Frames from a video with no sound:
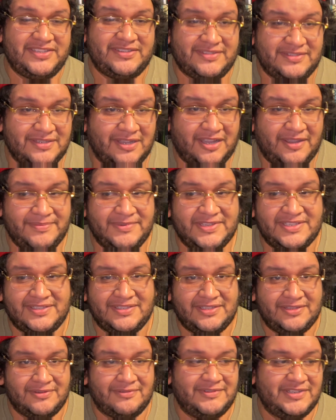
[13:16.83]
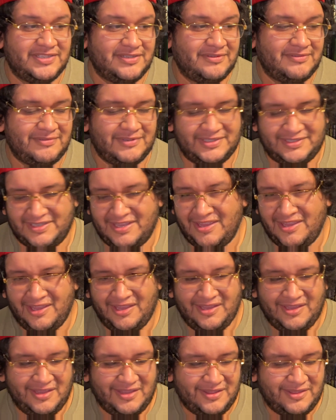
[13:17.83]
obviously the original ones,
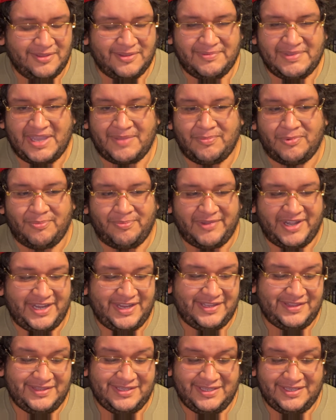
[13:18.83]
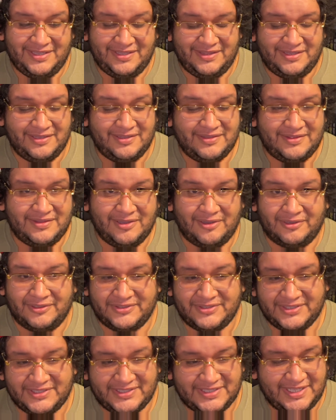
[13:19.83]
the apple brandy, the
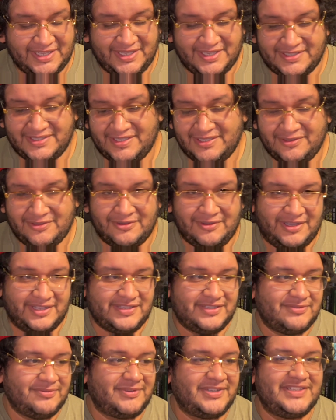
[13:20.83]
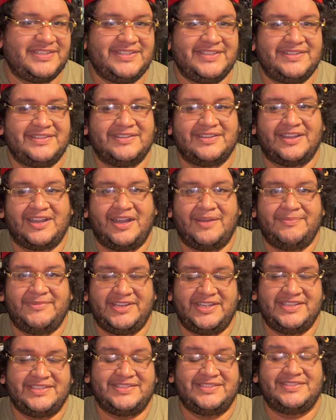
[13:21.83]
ultra zest, and, you know, I just want to see the
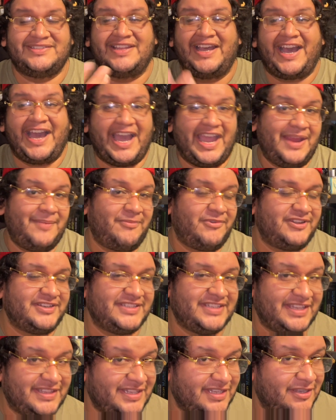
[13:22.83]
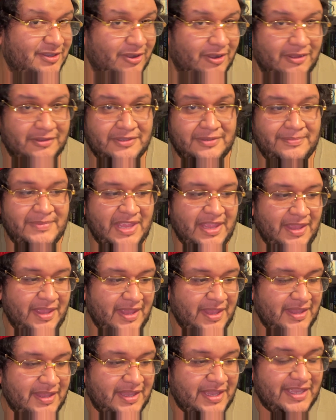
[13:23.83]
combinations, the hybrids that they call them,
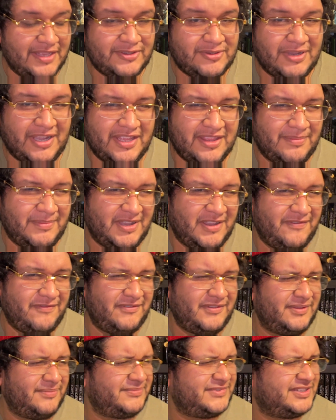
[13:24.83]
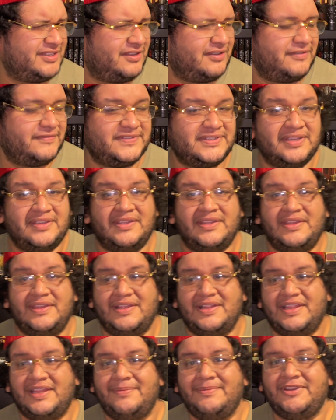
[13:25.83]
and try them out for themselves.
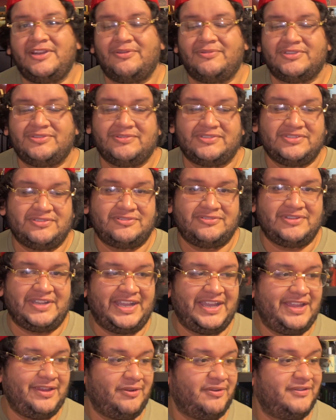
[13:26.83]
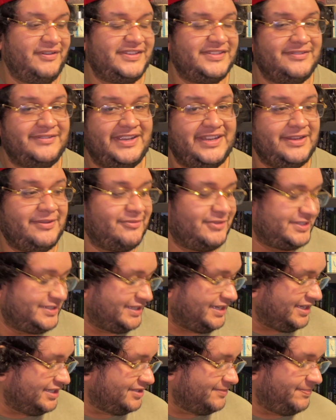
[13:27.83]
Let me know which ones you try, or is there any ones that
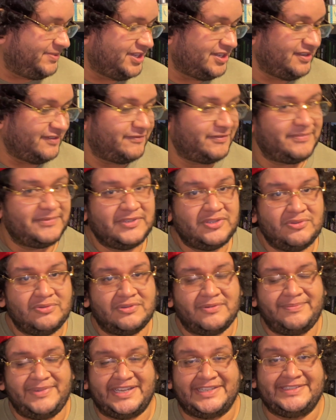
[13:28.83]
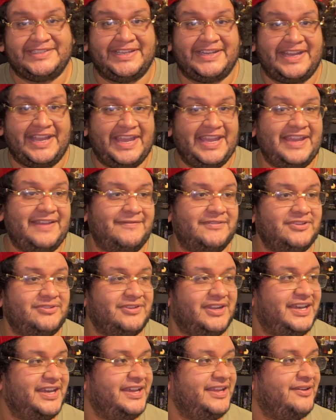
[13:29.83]
I should pick up from the duo brands that I haven't
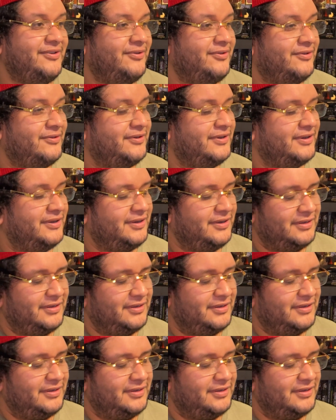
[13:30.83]
tried, or